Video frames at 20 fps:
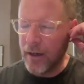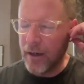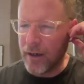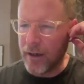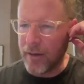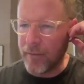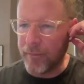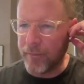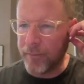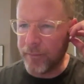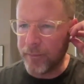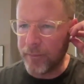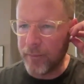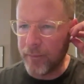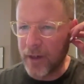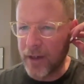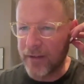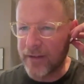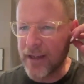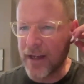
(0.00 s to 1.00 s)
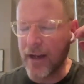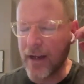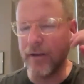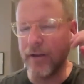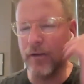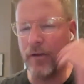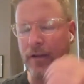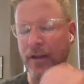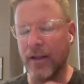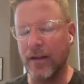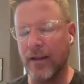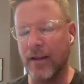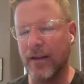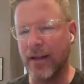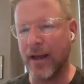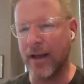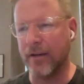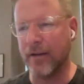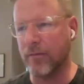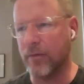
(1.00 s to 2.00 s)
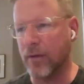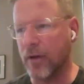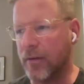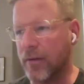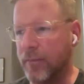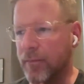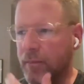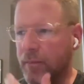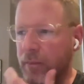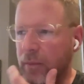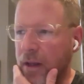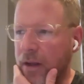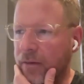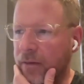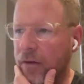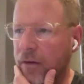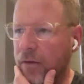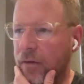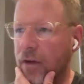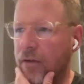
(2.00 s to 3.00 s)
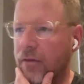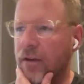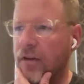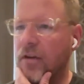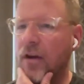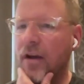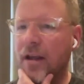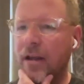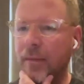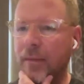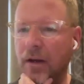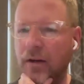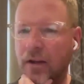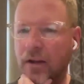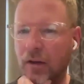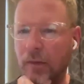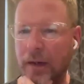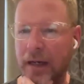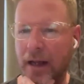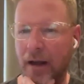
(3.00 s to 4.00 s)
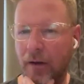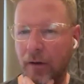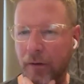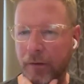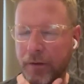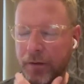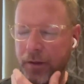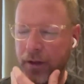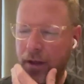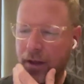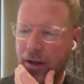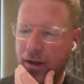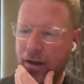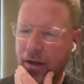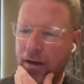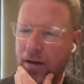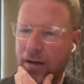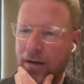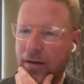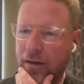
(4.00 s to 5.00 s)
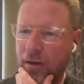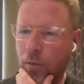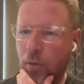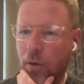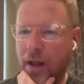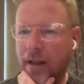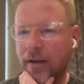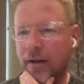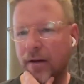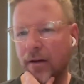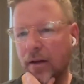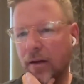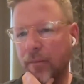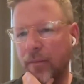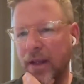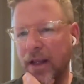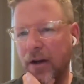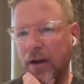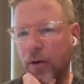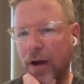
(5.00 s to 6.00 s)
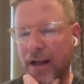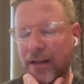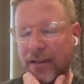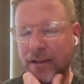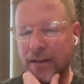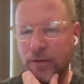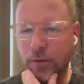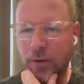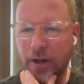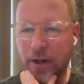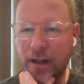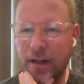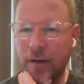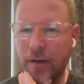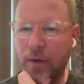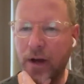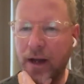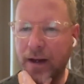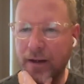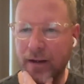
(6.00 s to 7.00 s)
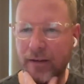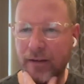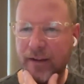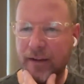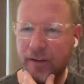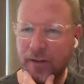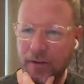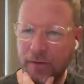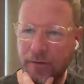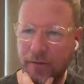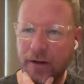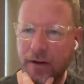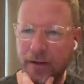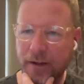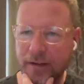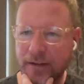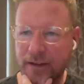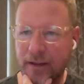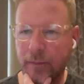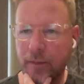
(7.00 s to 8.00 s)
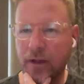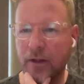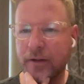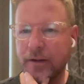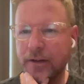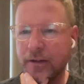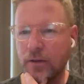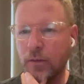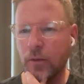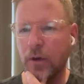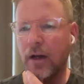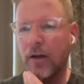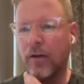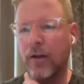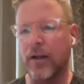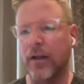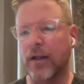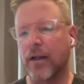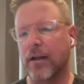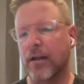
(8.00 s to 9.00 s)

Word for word: Um, Because I, I do think that that um, if you're if you're talking about human health, uh, the way that amino acids work in the body is actually fairly similar as well.